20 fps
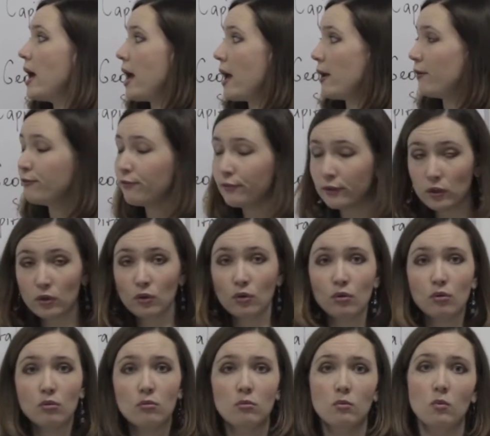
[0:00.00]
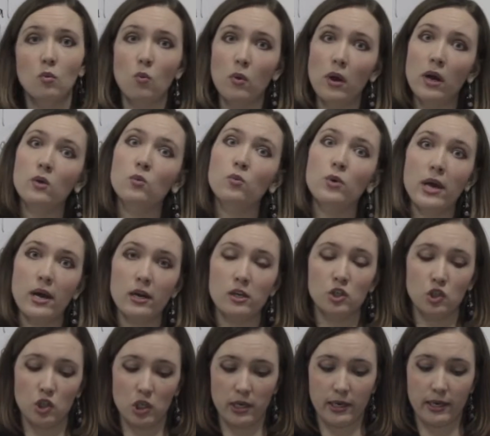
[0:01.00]
A few when we
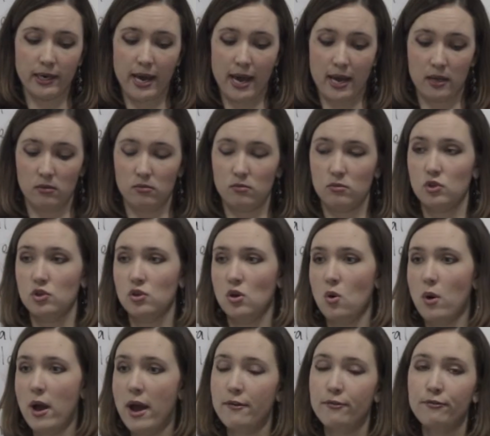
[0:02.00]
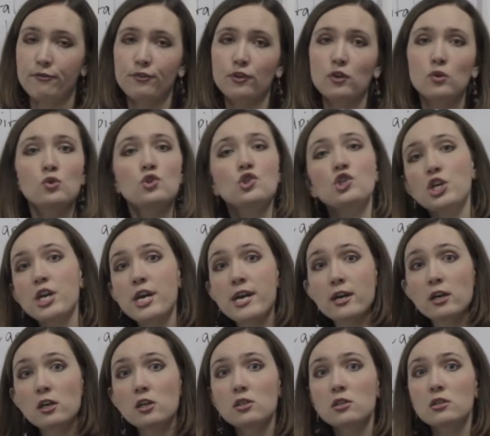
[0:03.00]
actually can. So a few
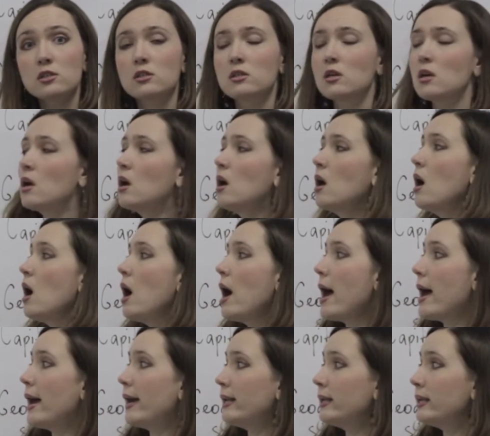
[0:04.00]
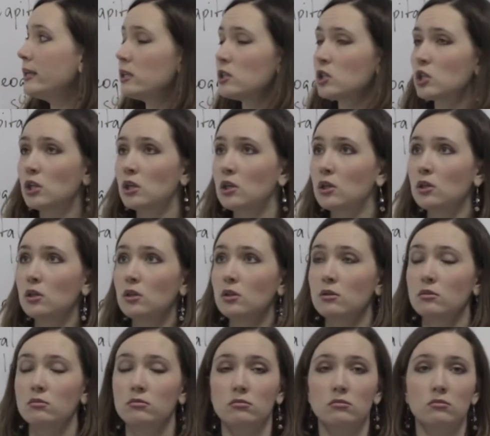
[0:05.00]
chairs, a
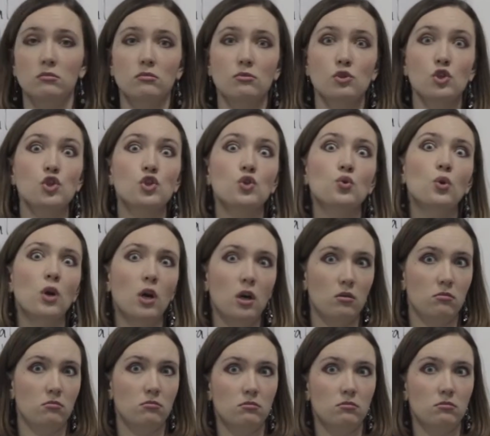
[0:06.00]
little sugar.